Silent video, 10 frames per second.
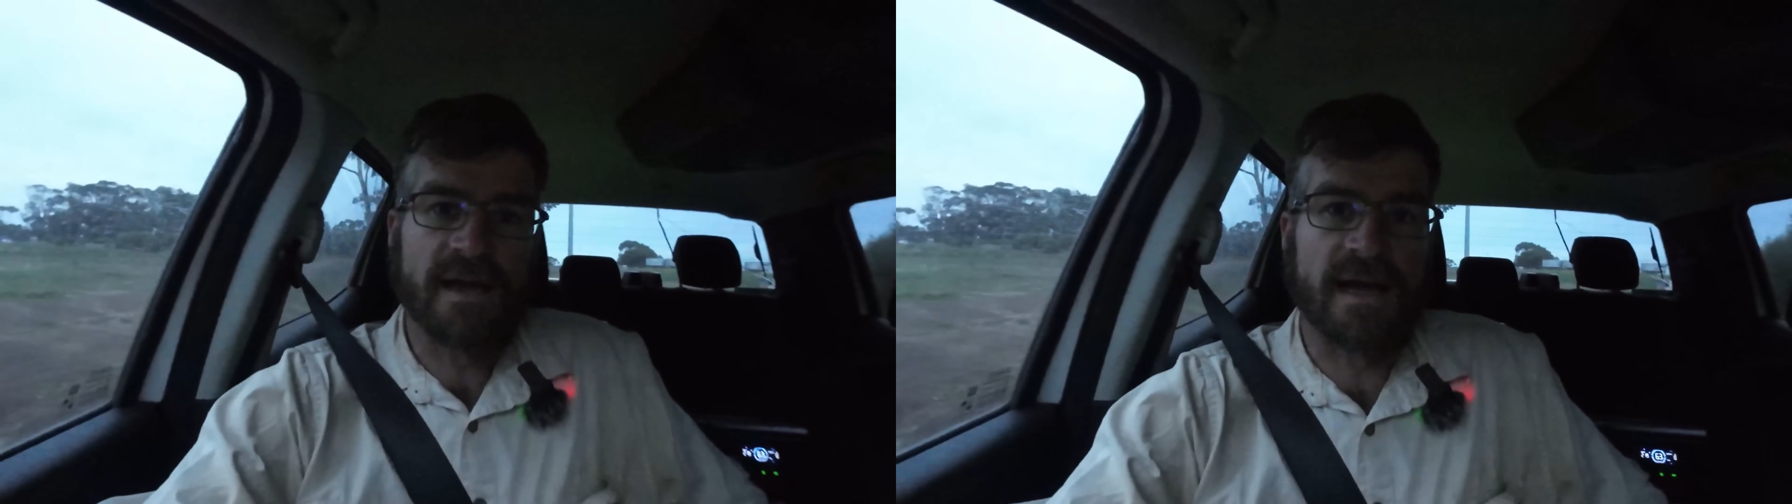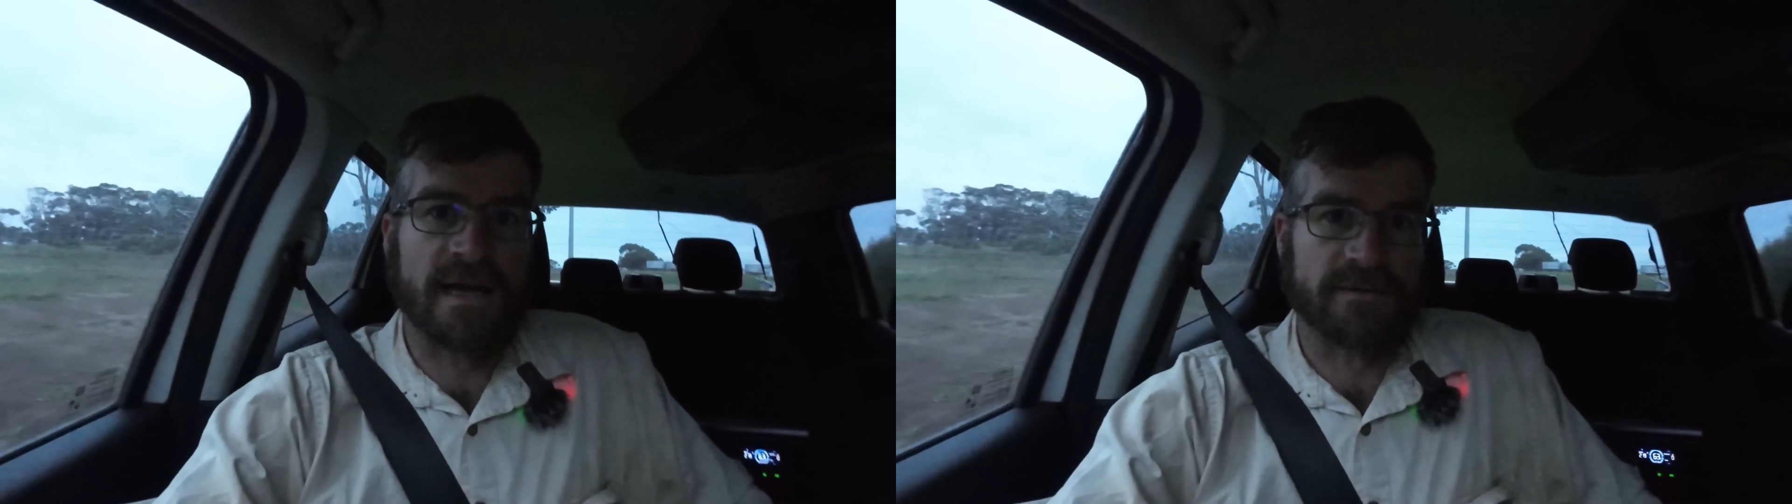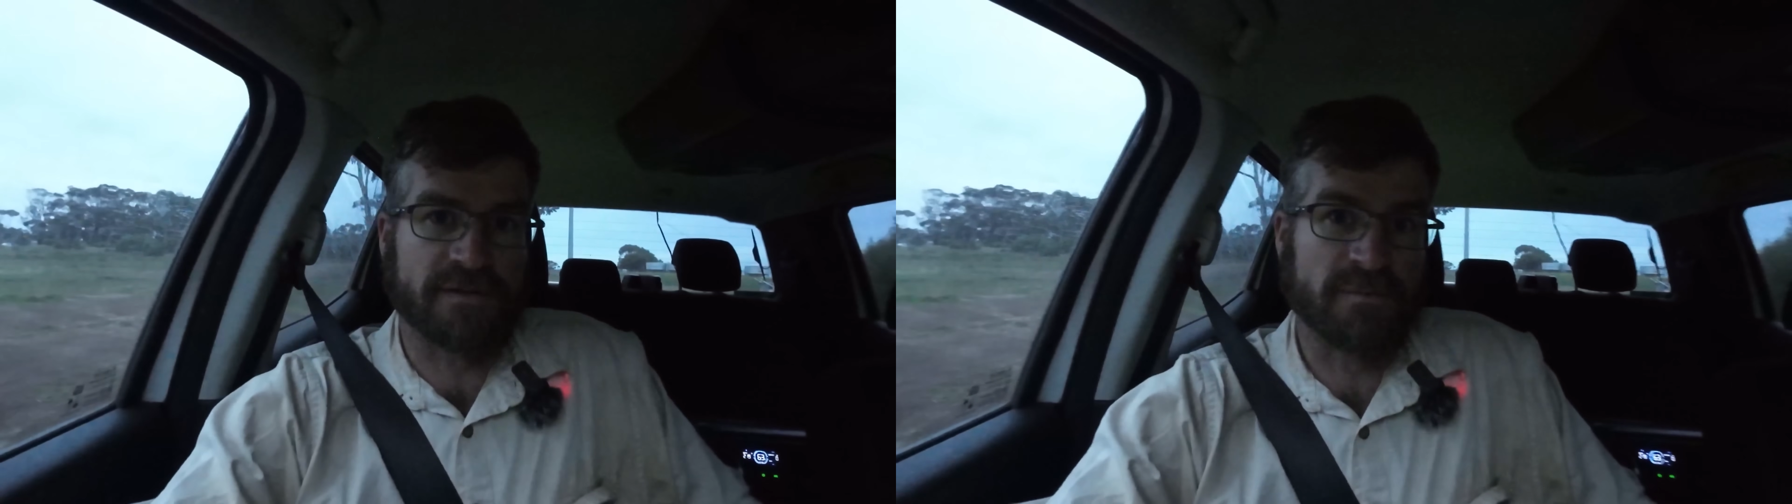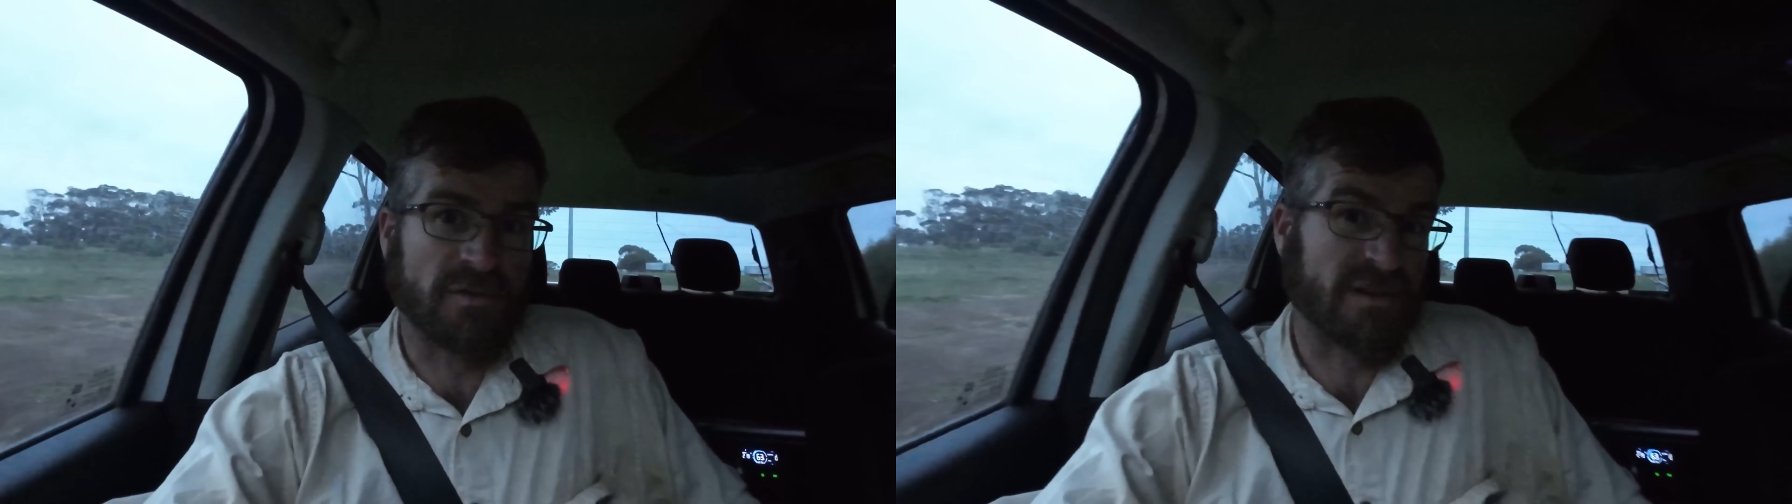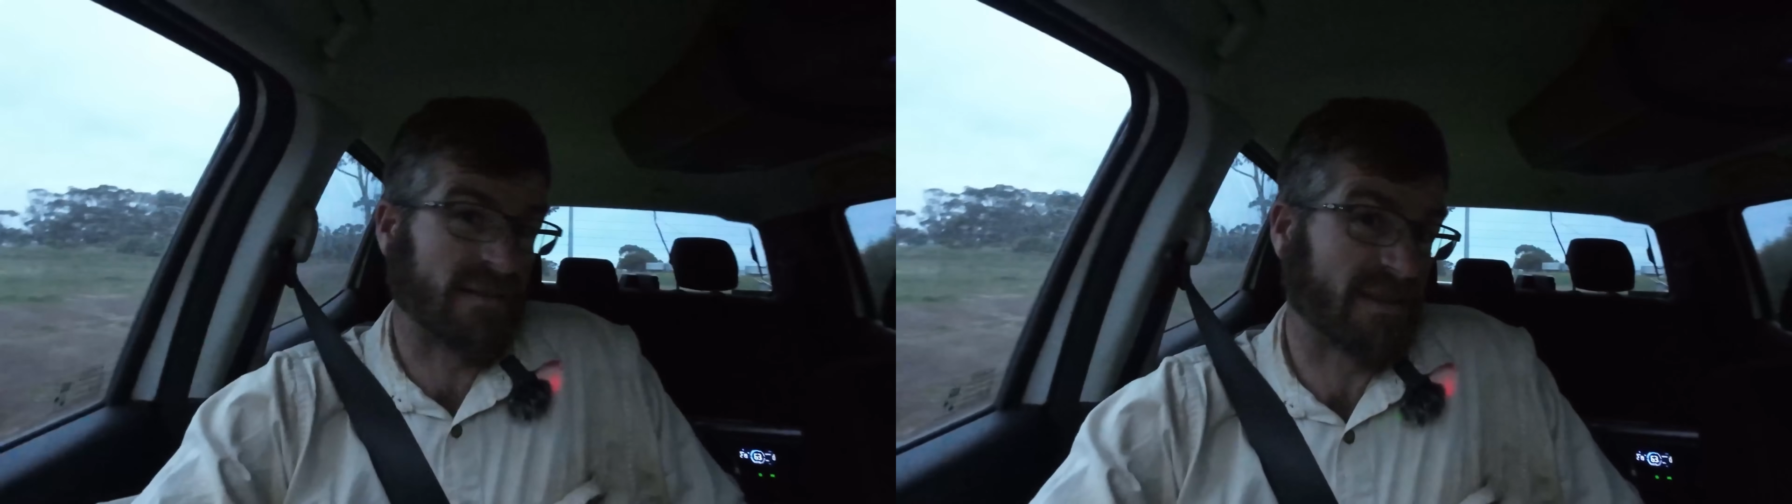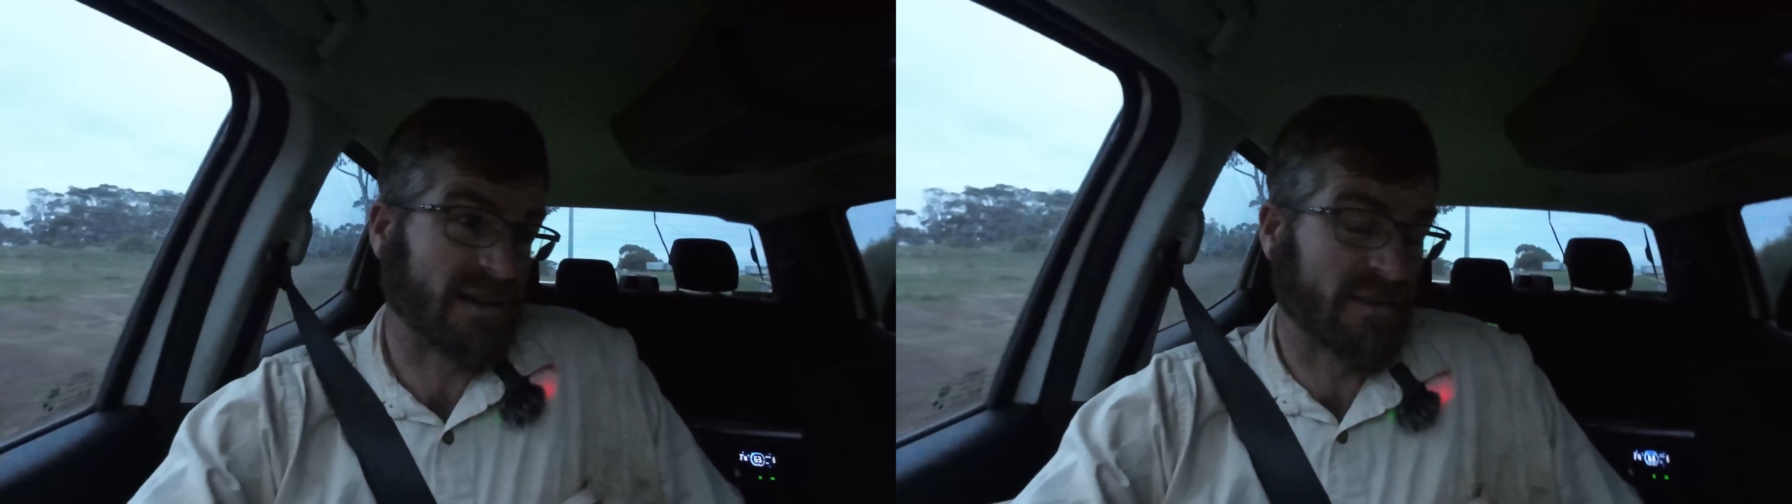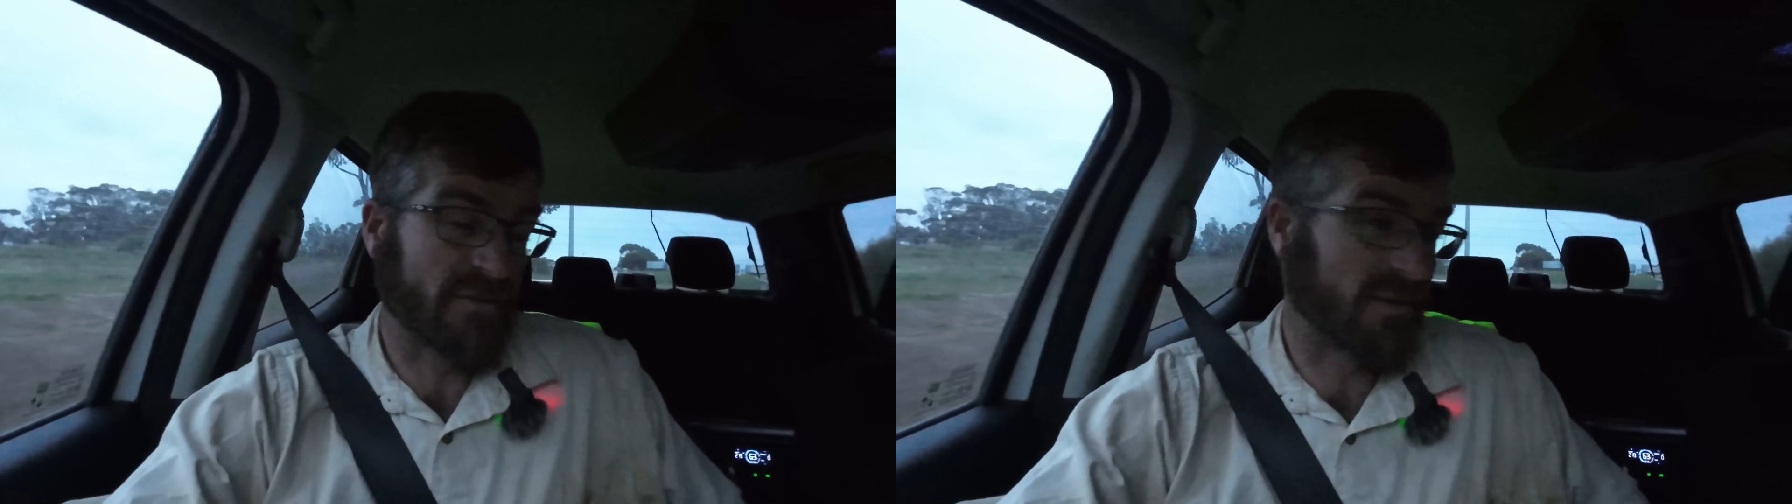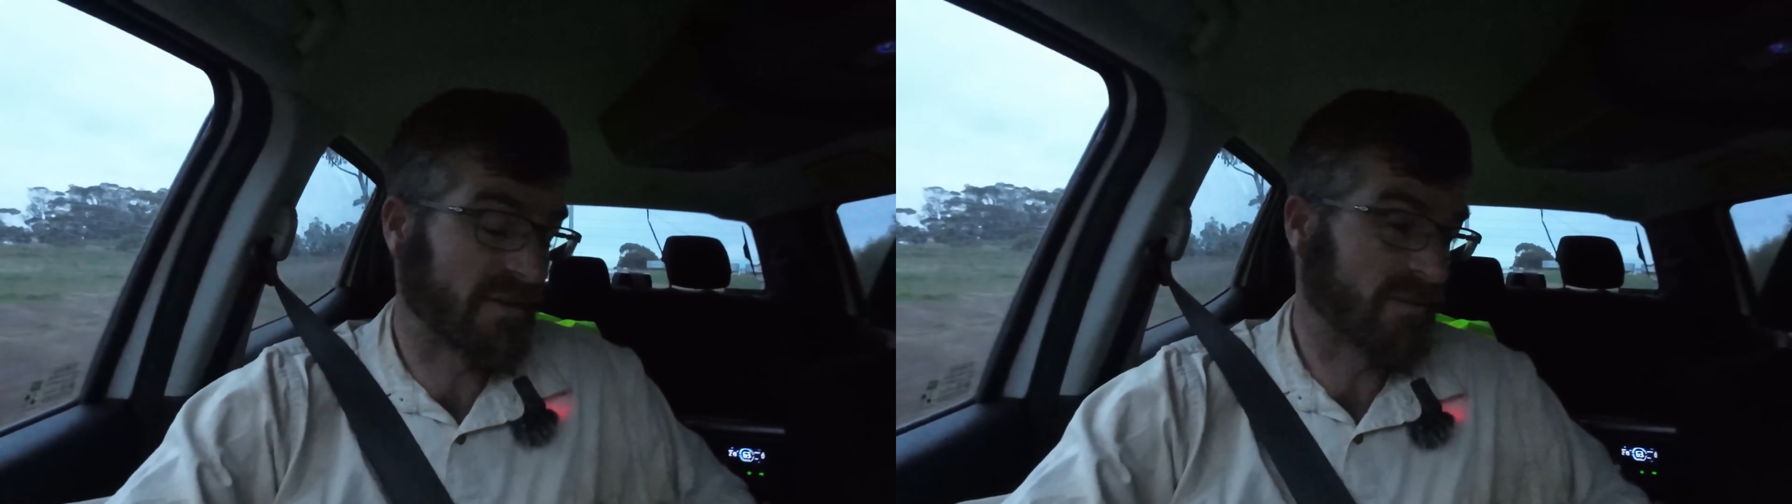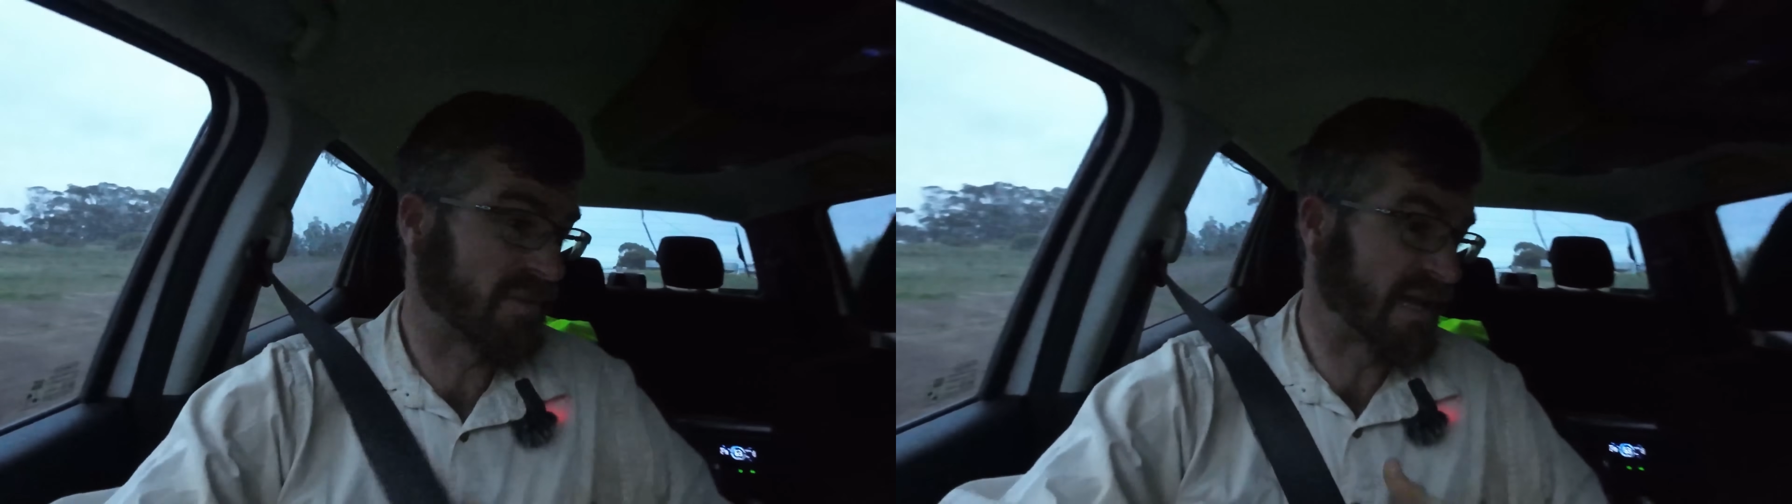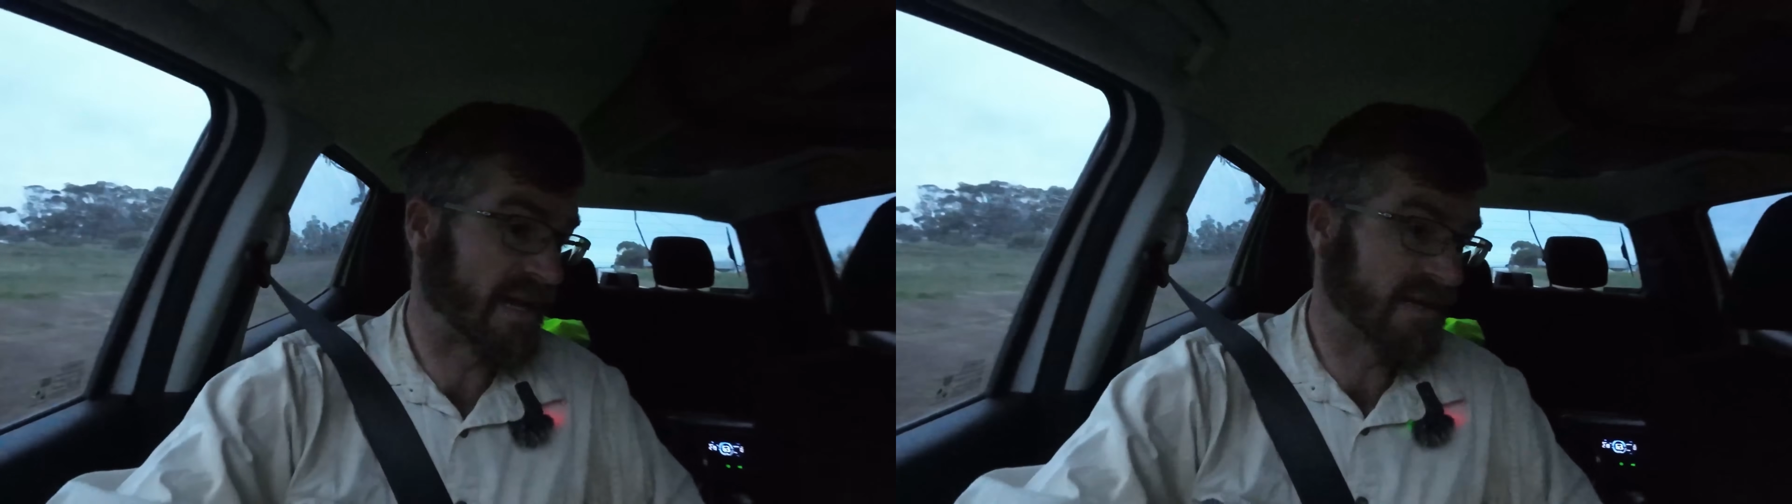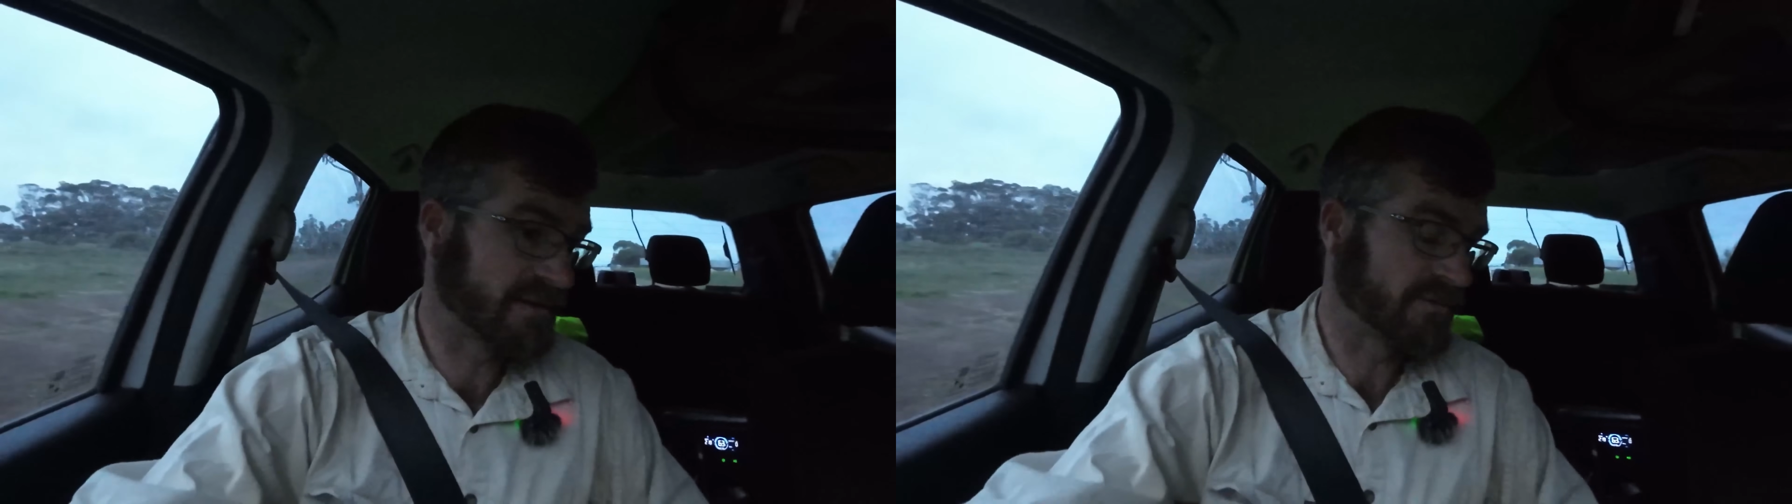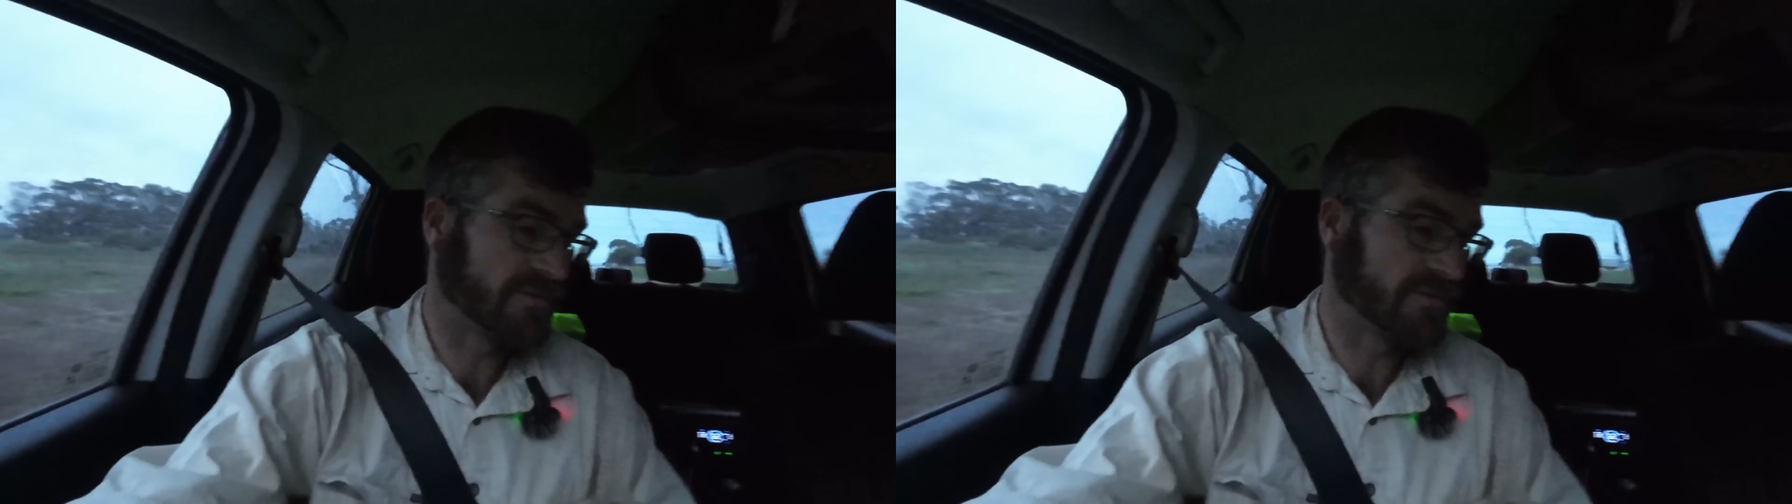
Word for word: Uh, small enough that I can throw it in the plane,